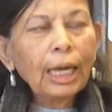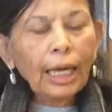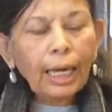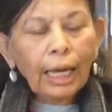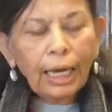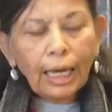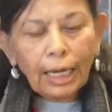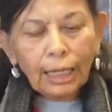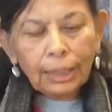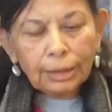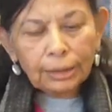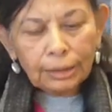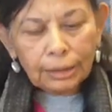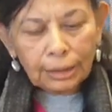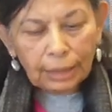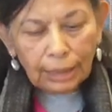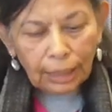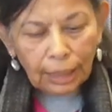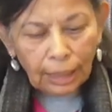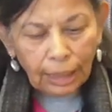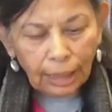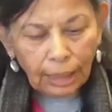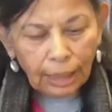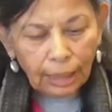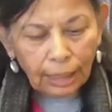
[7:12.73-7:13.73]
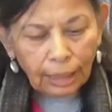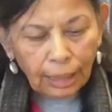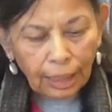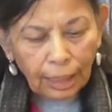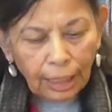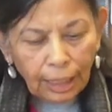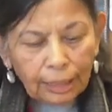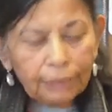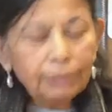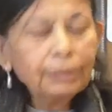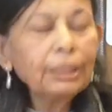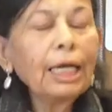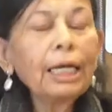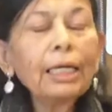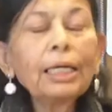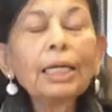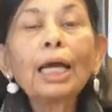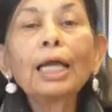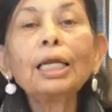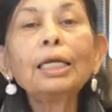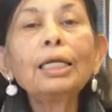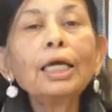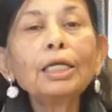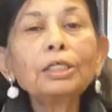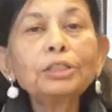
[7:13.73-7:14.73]
and then
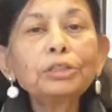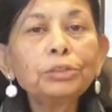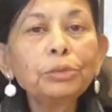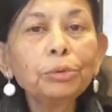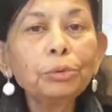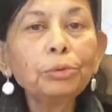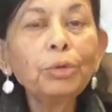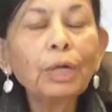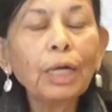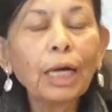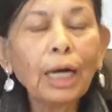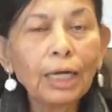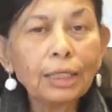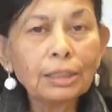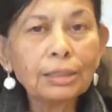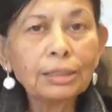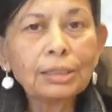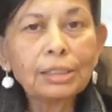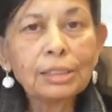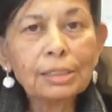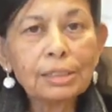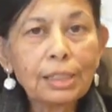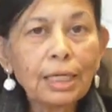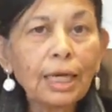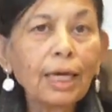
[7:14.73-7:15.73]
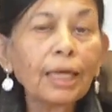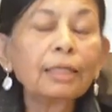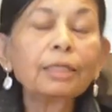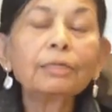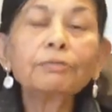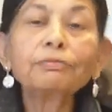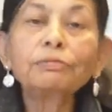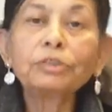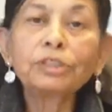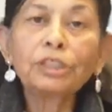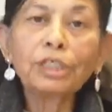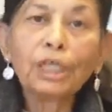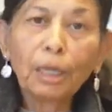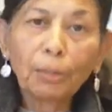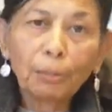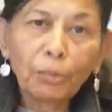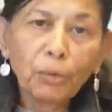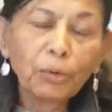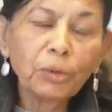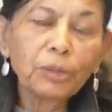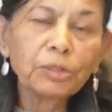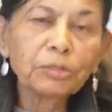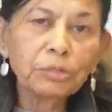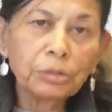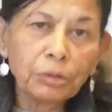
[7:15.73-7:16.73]
I'll let you guys decide if
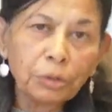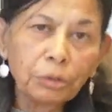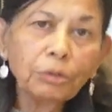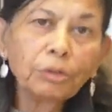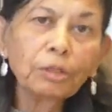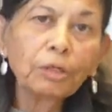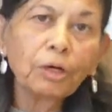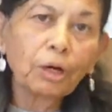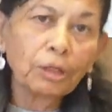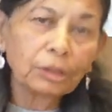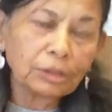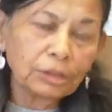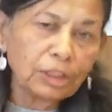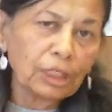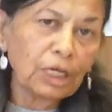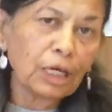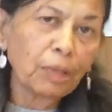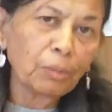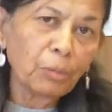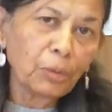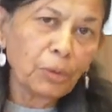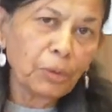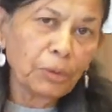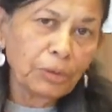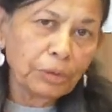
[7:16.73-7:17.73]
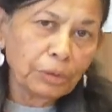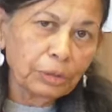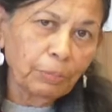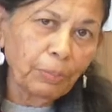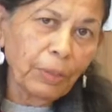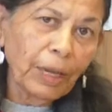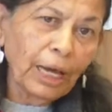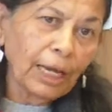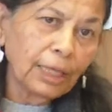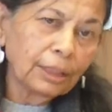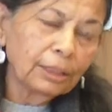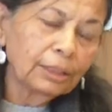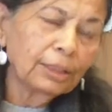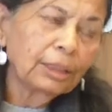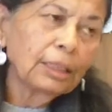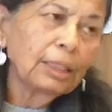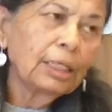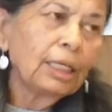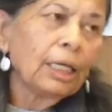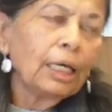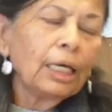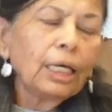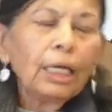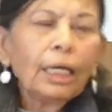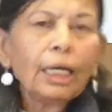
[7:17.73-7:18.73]
GMO is good or GMO is bad.
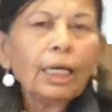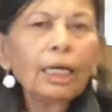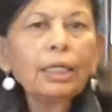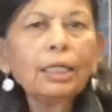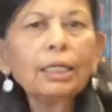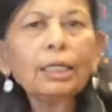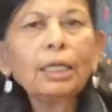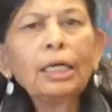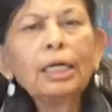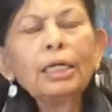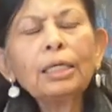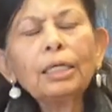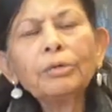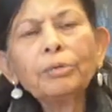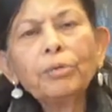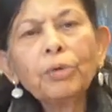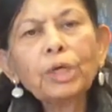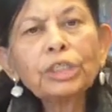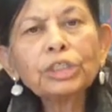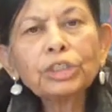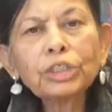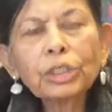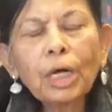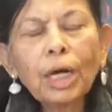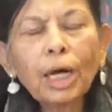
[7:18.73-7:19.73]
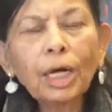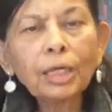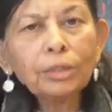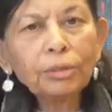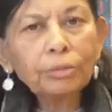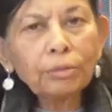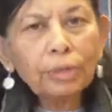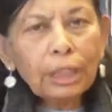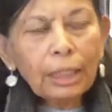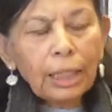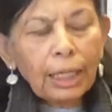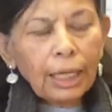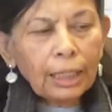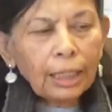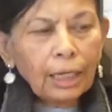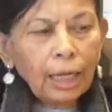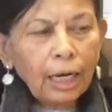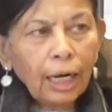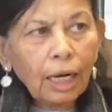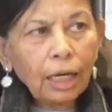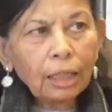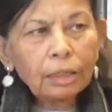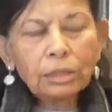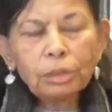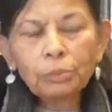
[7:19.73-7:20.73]
In a rich country like
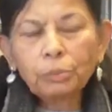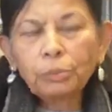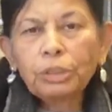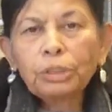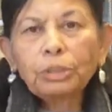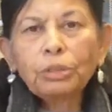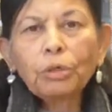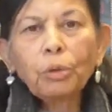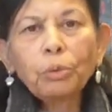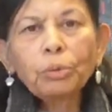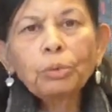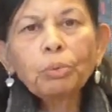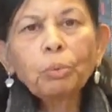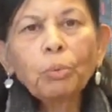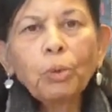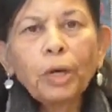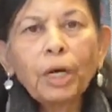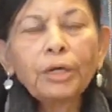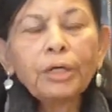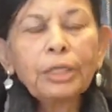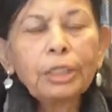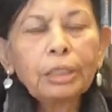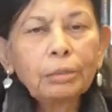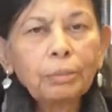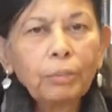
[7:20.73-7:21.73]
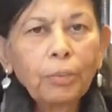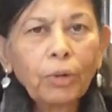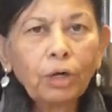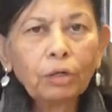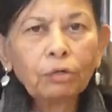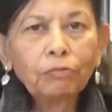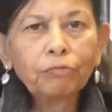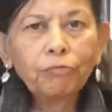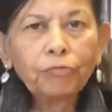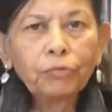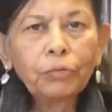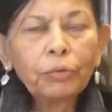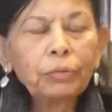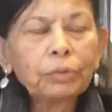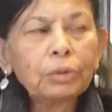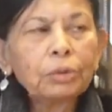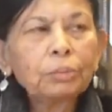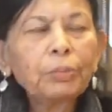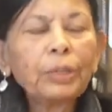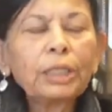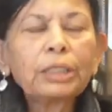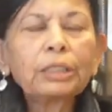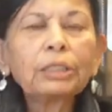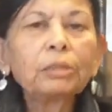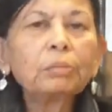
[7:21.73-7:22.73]
ours, we don't worry about food,
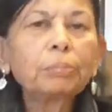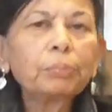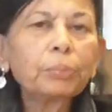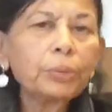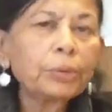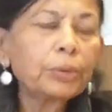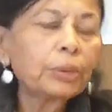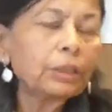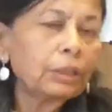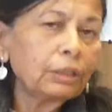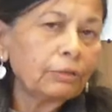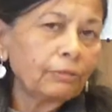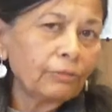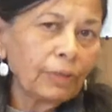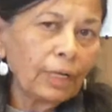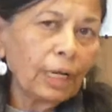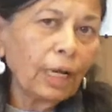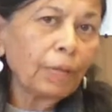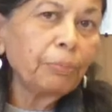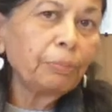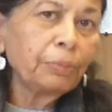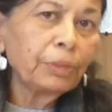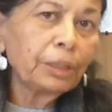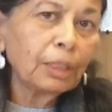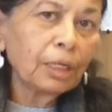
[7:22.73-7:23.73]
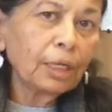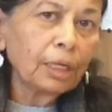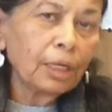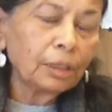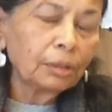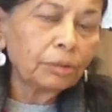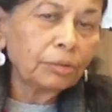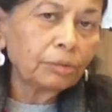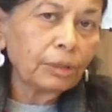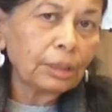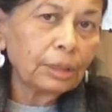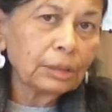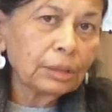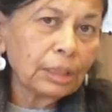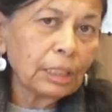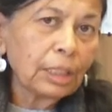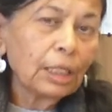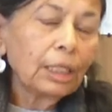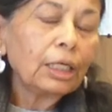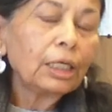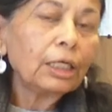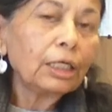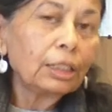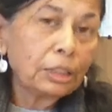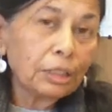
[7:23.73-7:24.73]
but in poor developing countries,
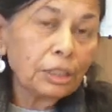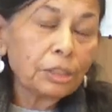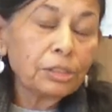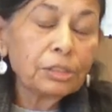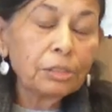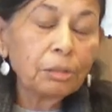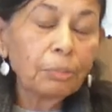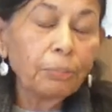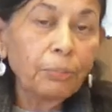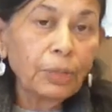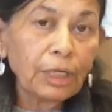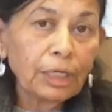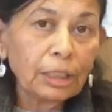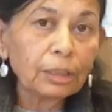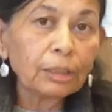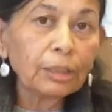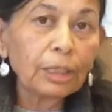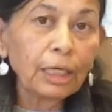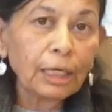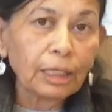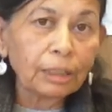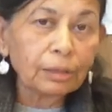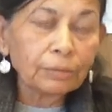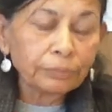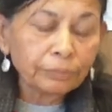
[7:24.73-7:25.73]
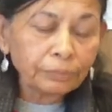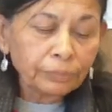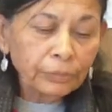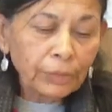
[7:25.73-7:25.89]
it is a big thing.